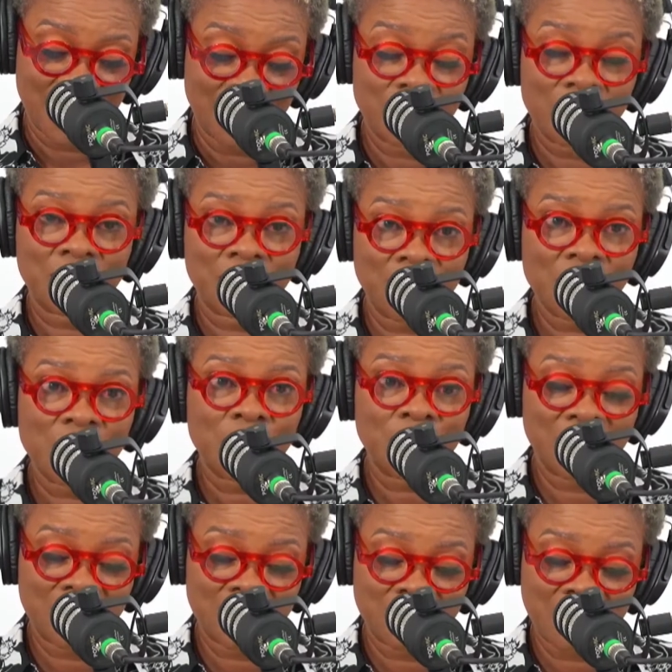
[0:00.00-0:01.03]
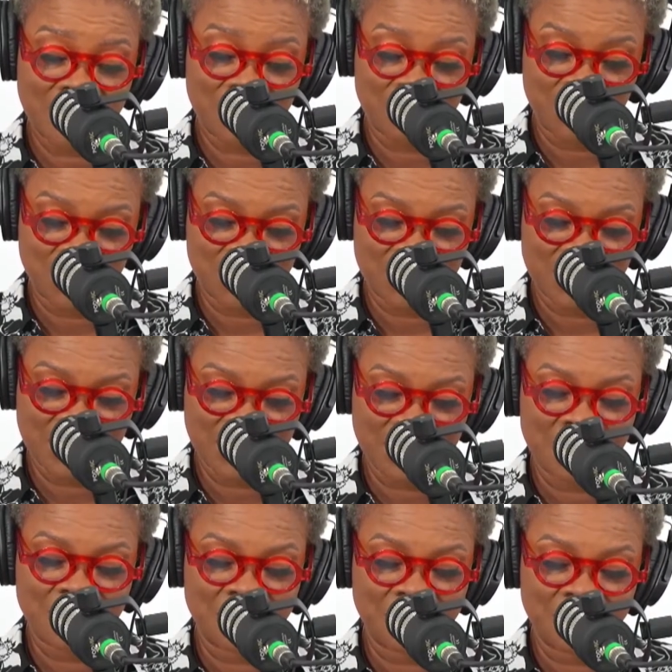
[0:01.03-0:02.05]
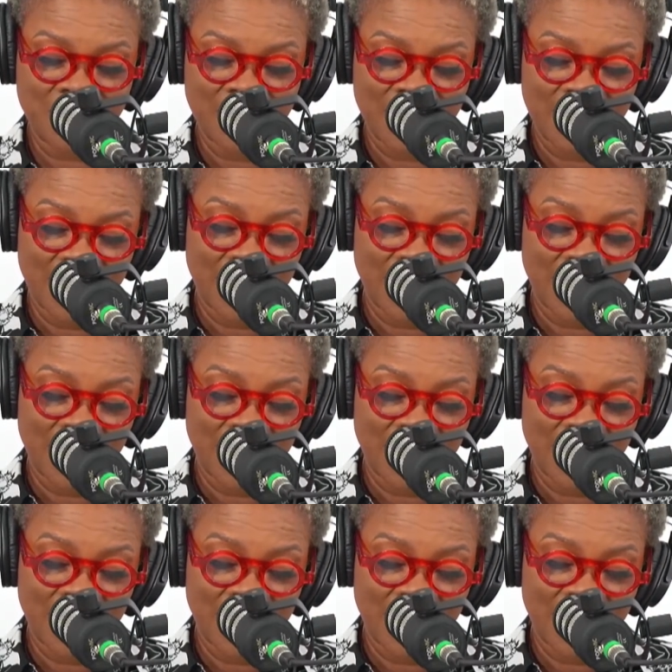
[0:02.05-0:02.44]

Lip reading: I was frustrated by the broken system